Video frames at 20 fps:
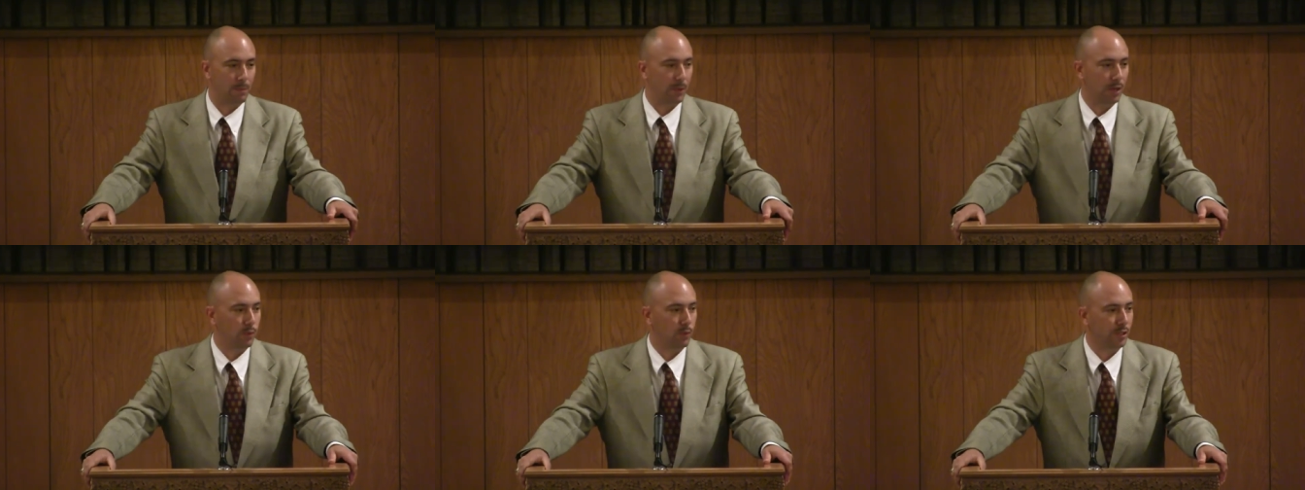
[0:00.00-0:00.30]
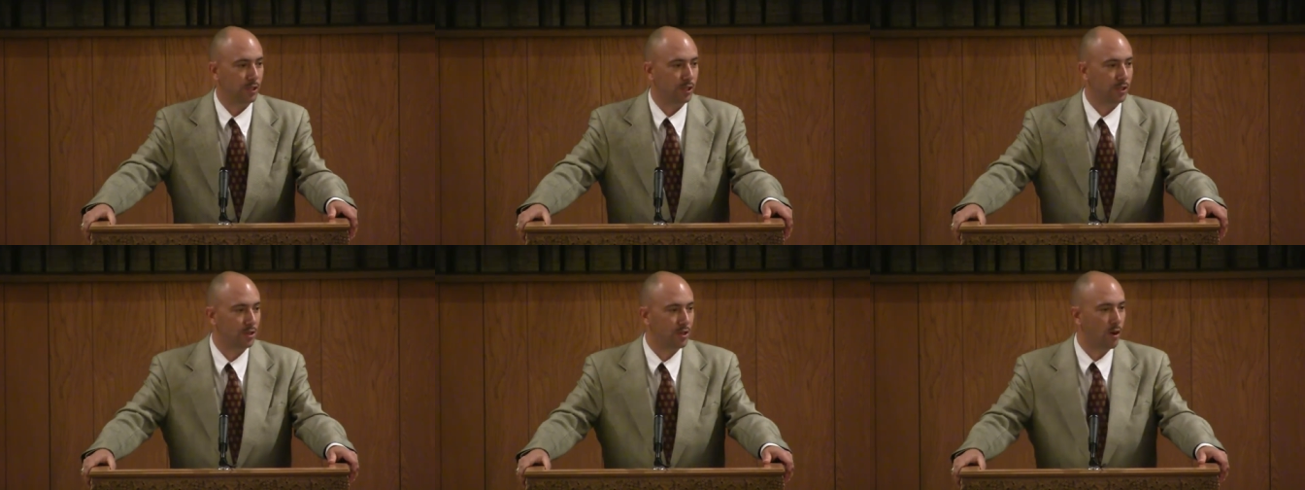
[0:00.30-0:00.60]
but when
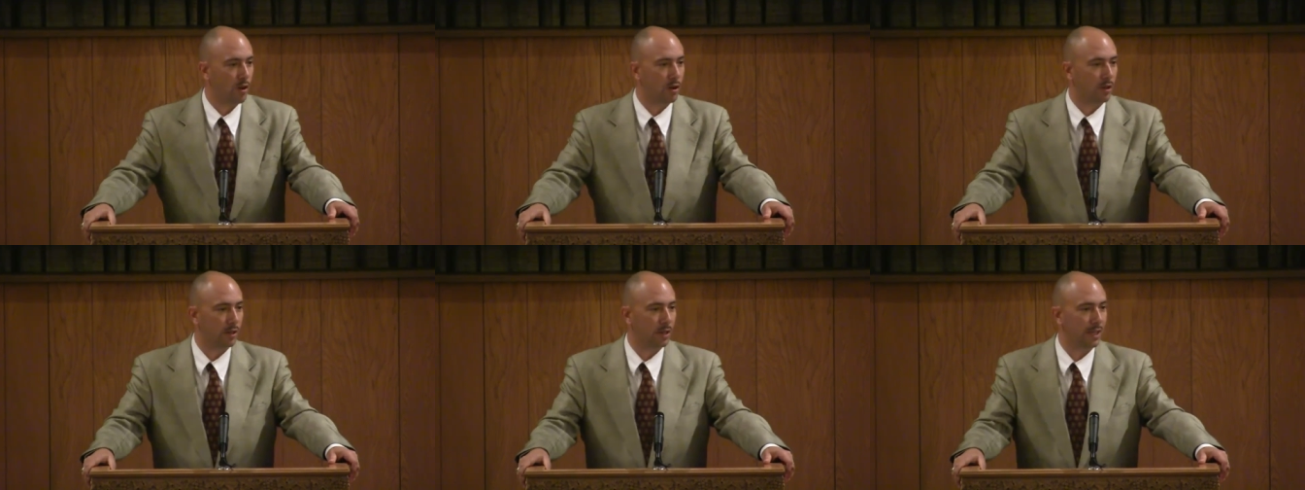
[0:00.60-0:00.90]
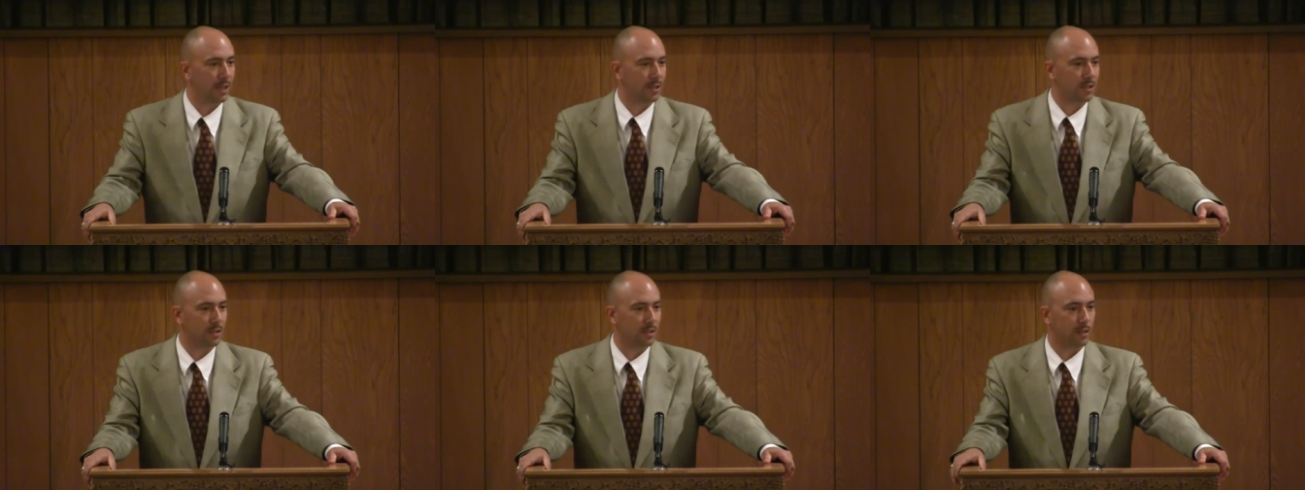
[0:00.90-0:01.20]
you start
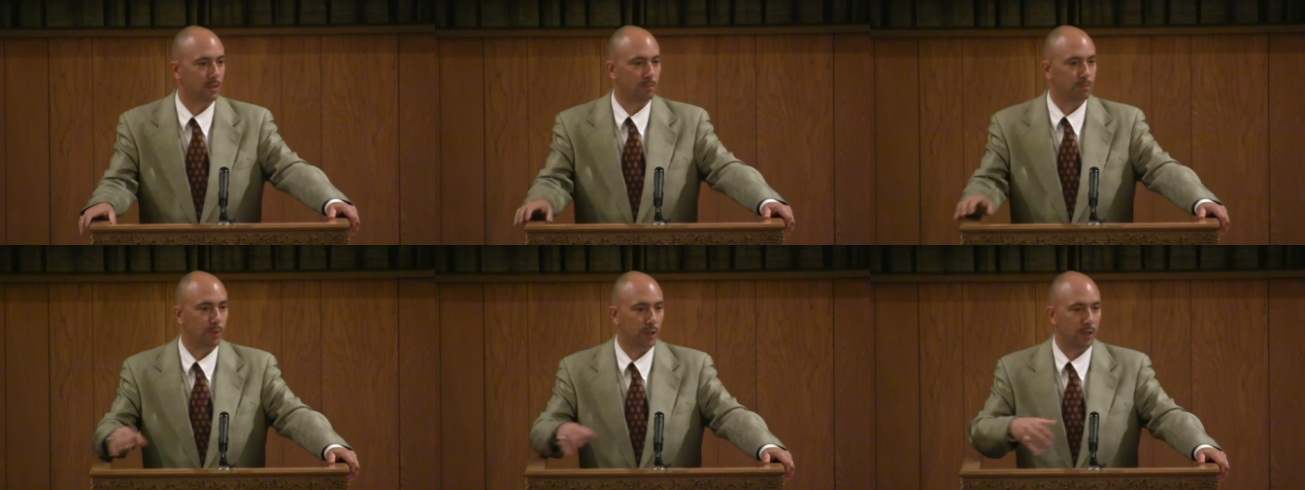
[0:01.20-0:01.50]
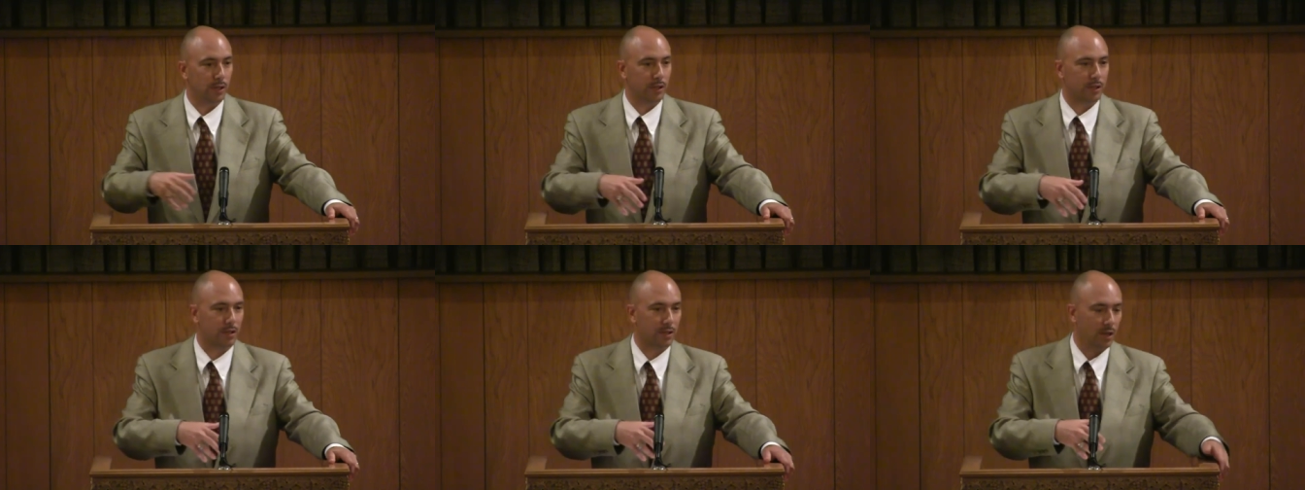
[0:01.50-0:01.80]
listening to
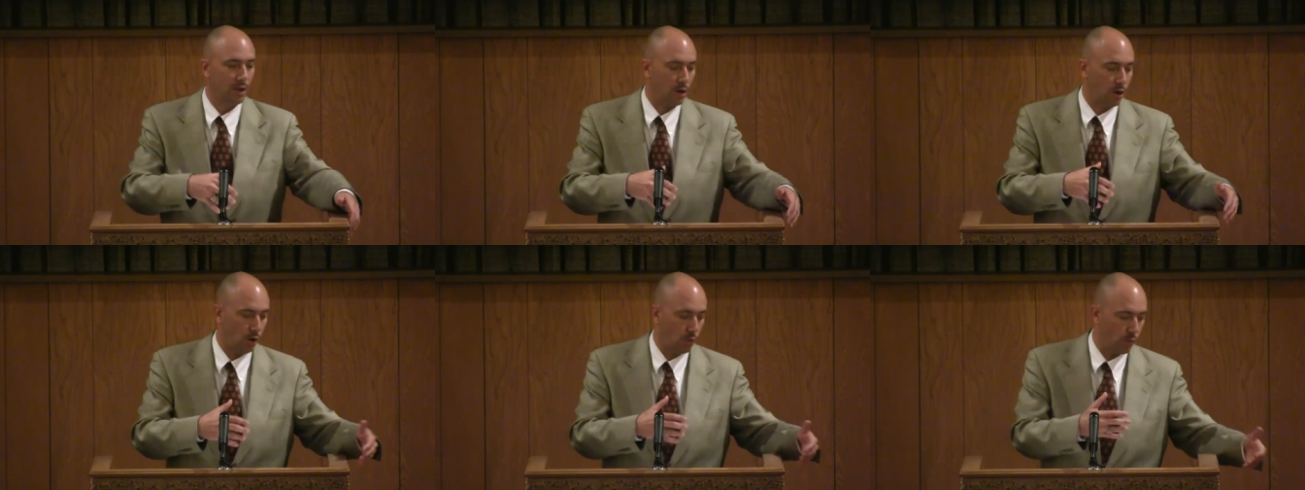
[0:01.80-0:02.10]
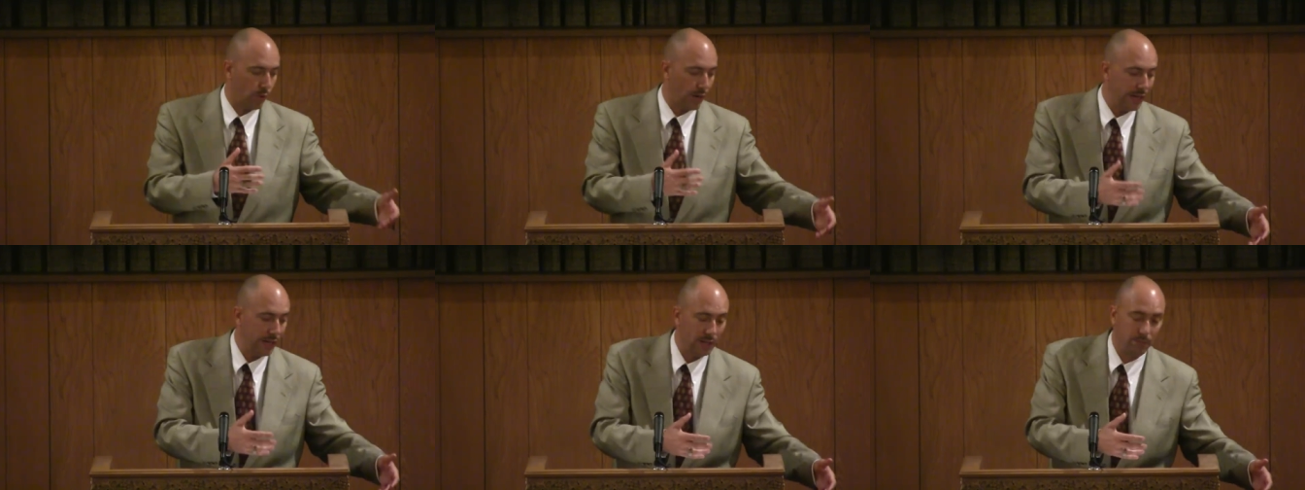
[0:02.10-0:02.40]
books or
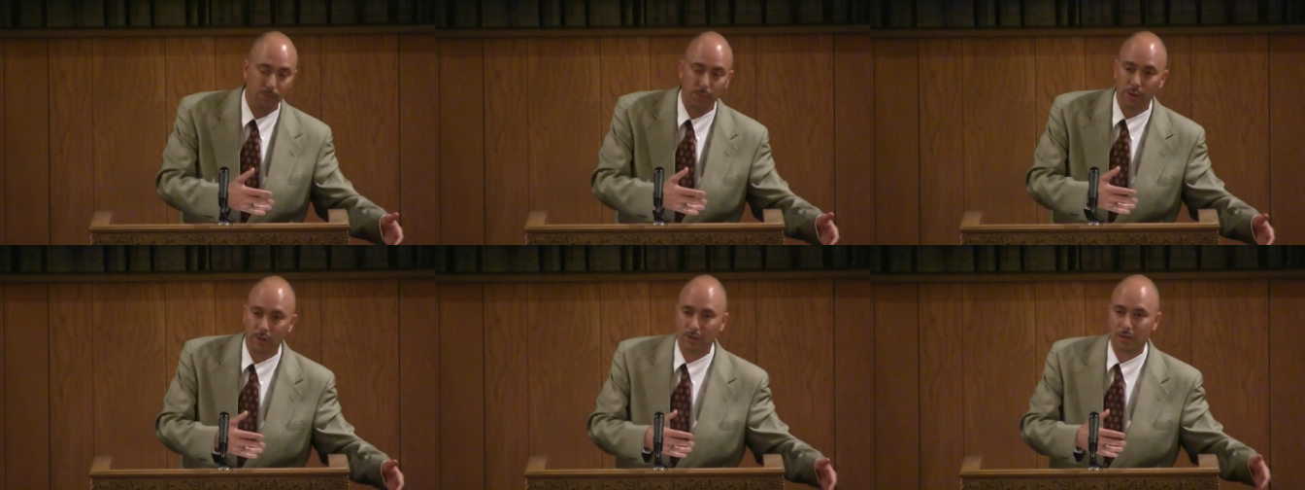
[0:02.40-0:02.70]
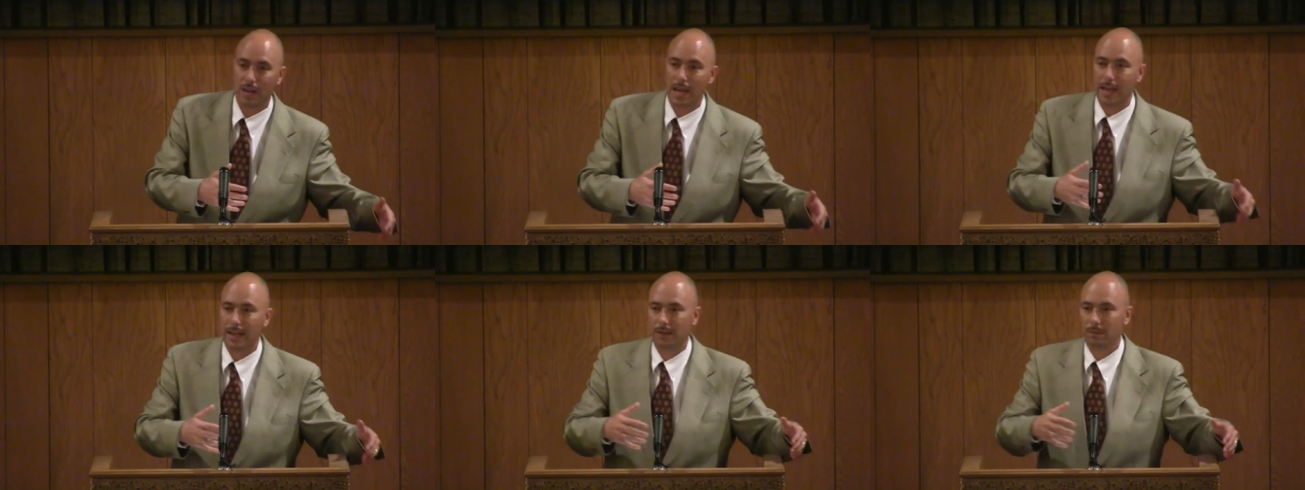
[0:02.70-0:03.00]
reading books
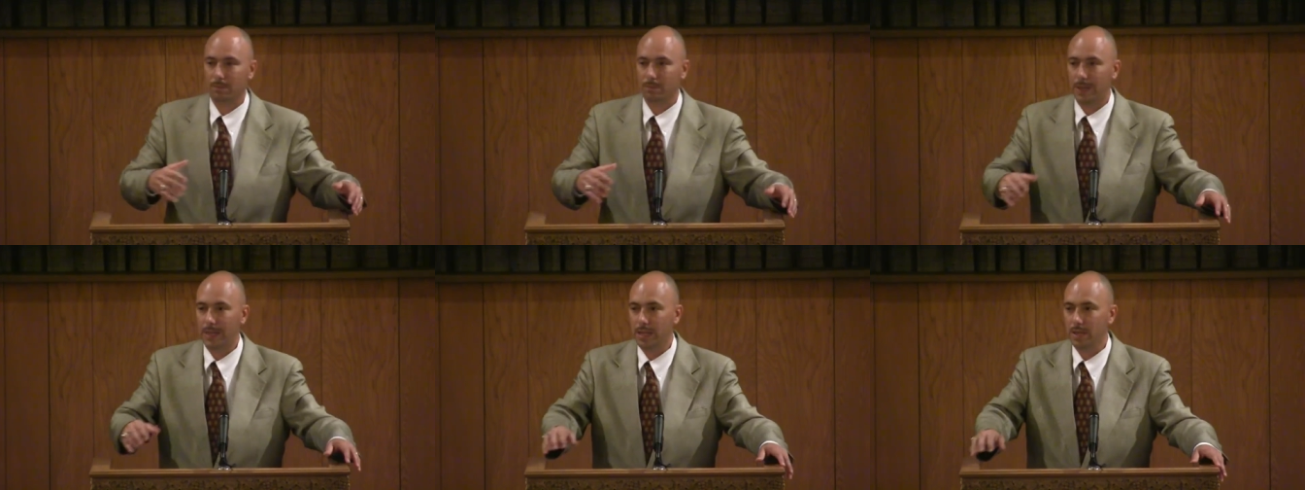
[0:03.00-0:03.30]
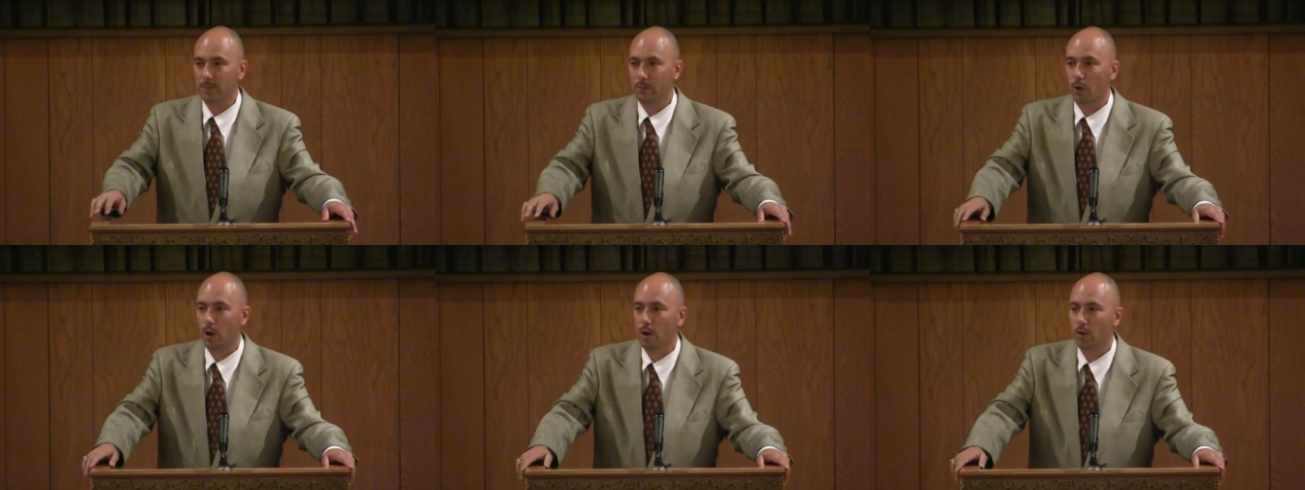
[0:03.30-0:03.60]
like
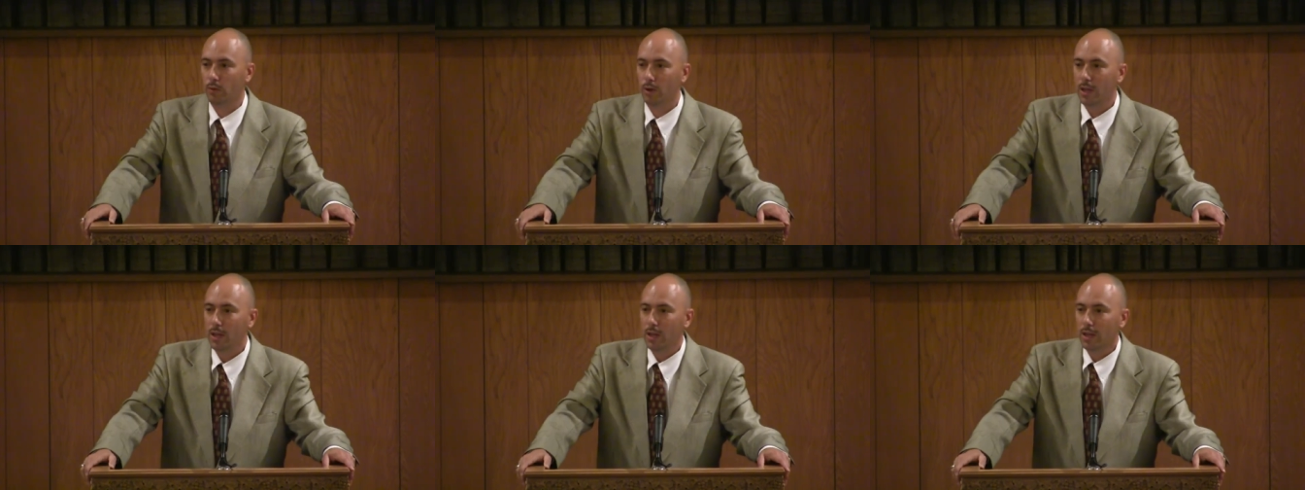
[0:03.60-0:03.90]
Beam wrote,